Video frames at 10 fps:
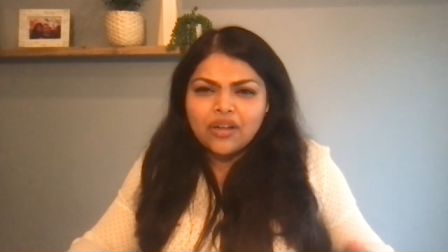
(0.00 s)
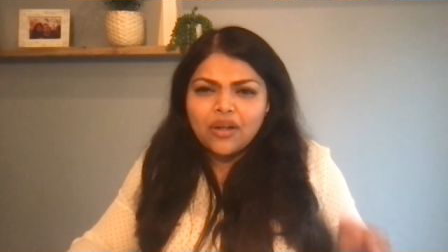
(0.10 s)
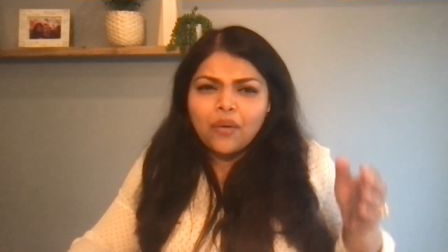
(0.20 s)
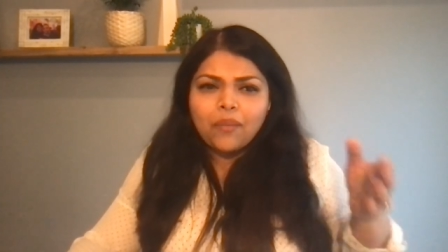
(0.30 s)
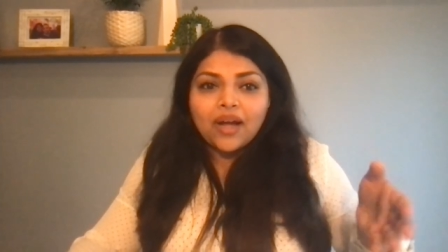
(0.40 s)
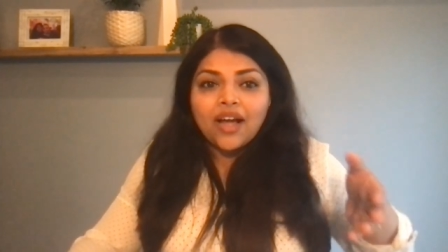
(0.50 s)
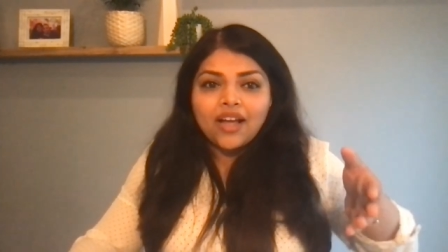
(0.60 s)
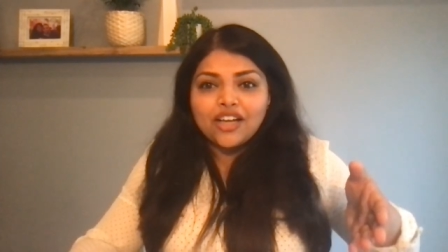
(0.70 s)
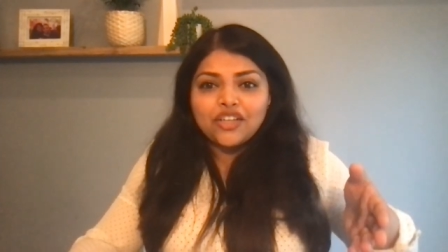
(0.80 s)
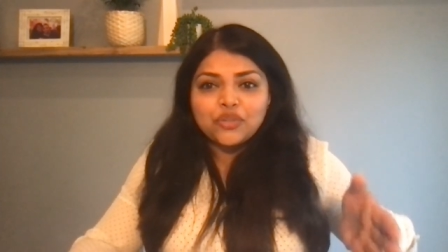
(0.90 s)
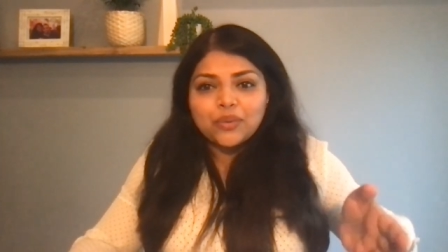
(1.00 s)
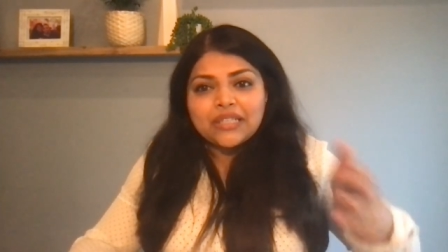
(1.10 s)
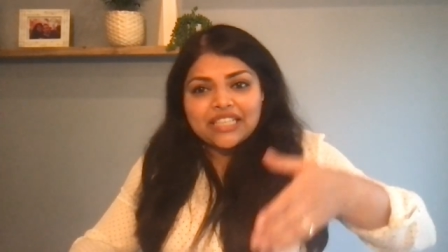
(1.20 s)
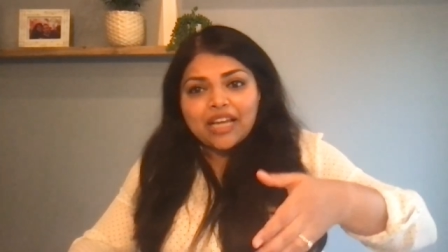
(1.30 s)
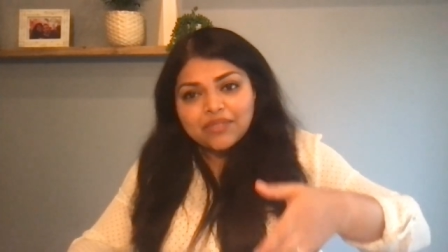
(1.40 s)
why are you doing
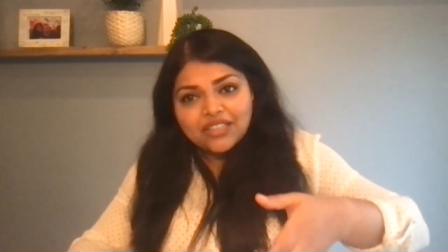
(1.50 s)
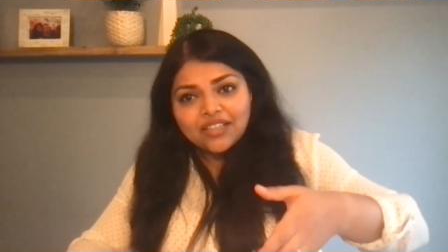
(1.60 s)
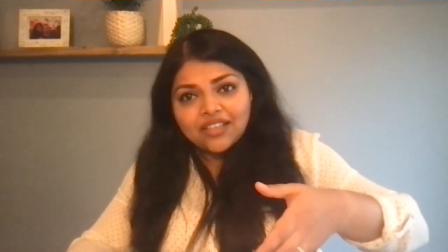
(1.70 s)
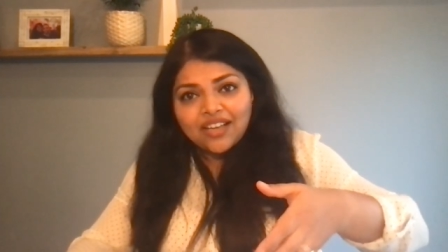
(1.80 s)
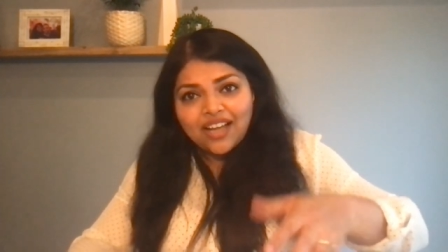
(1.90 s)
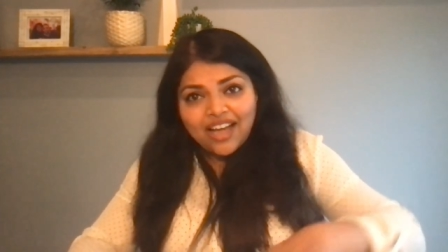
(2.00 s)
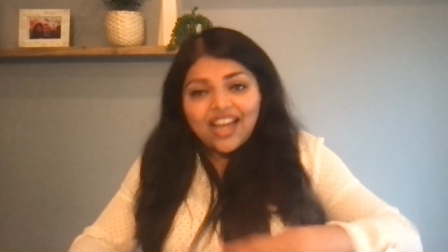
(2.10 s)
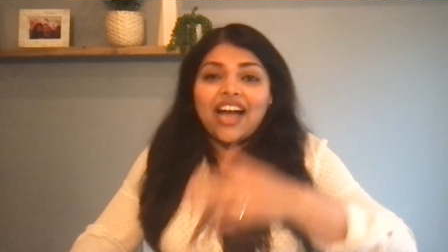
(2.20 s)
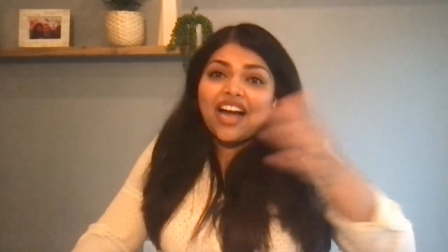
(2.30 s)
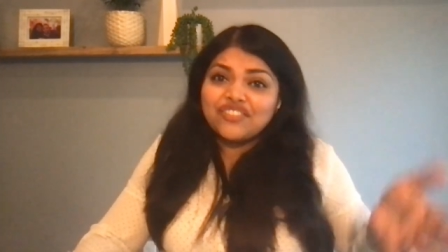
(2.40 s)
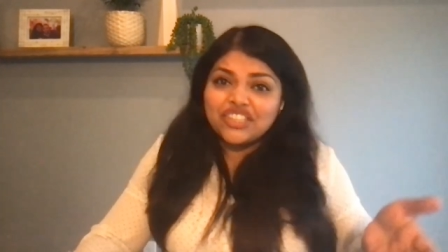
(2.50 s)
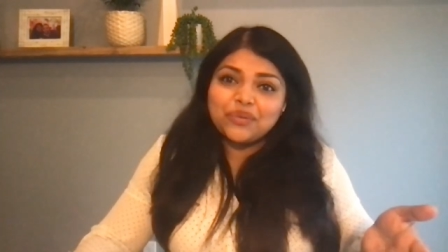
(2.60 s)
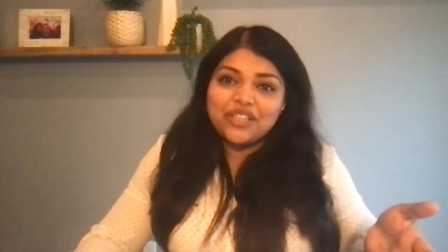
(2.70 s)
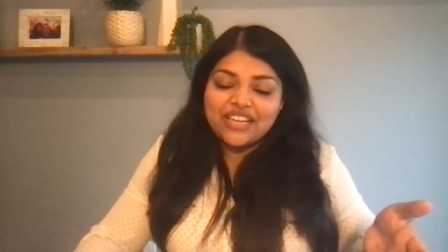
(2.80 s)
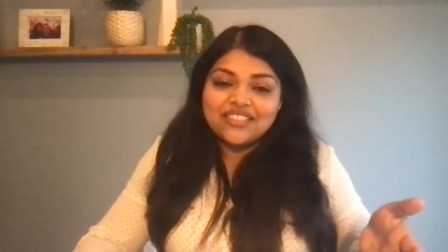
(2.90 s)
DMD after
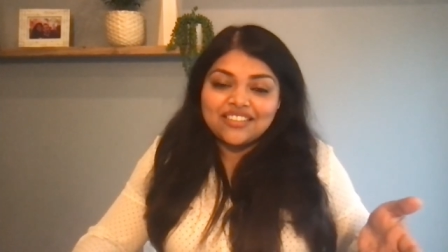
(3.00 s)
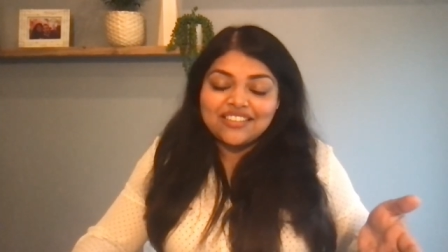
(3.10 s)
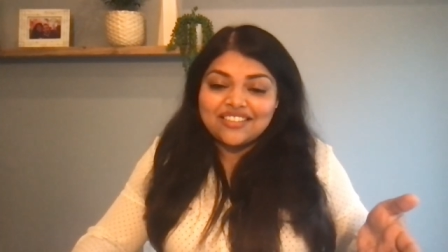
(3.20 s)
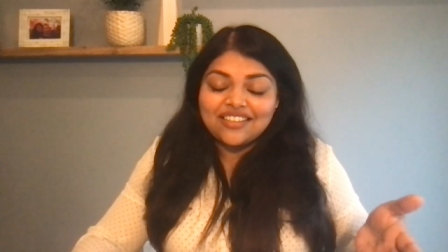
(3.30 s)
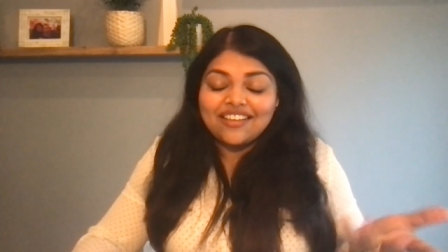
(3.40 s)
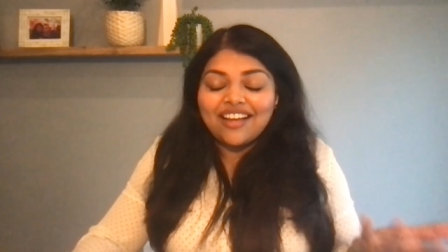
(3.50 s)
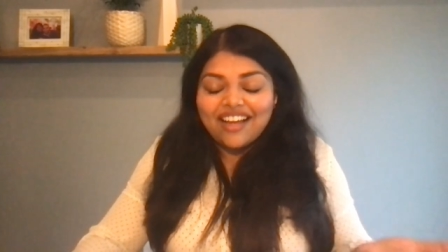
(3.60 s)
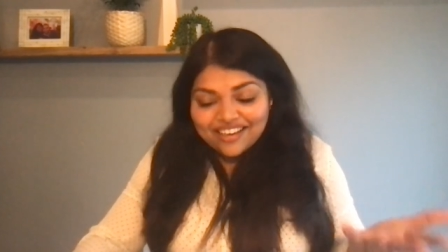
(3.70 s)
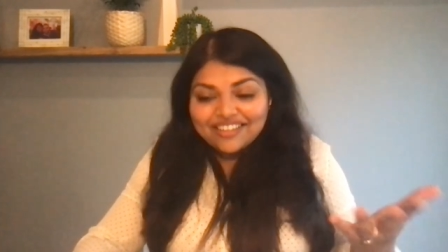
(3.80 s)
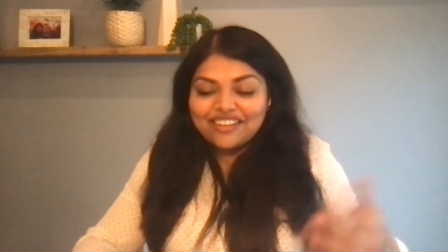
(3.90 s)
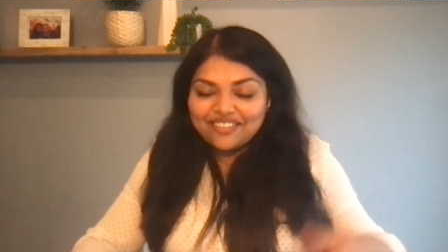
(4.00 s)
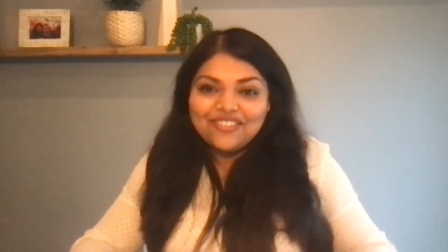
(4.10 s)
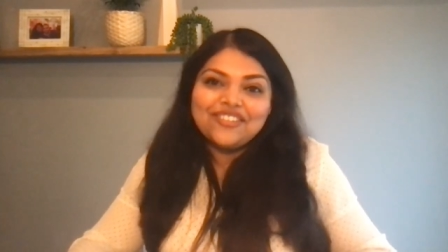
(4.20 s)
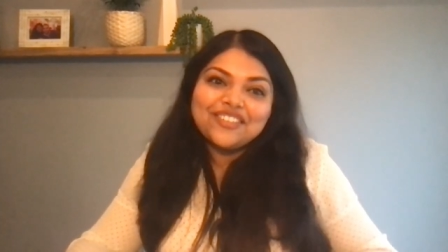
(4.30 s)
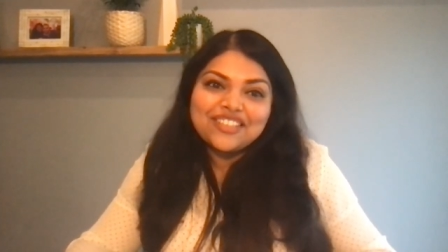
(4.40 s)
doing residency? And you know,
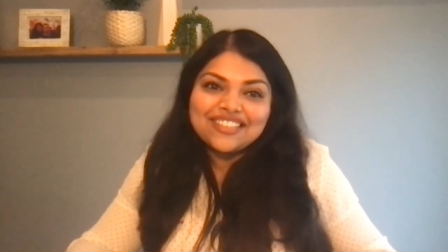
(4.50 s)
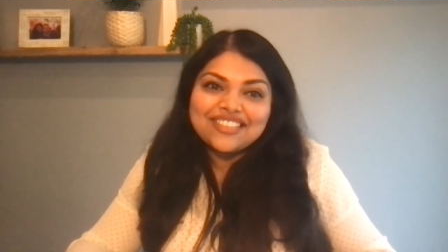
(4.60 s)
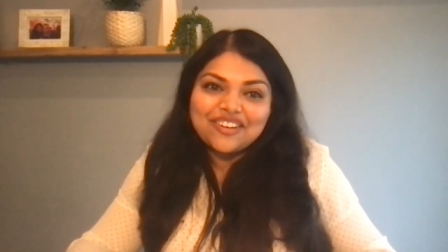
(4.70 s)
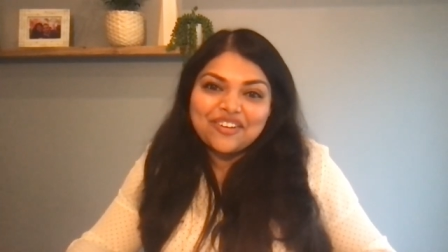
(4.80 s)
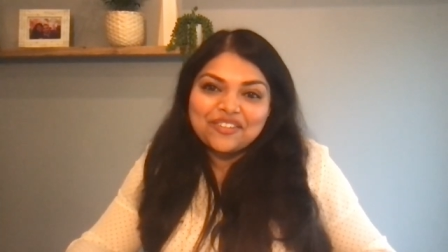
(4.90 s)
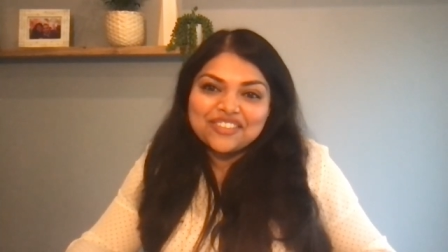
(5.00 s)
so.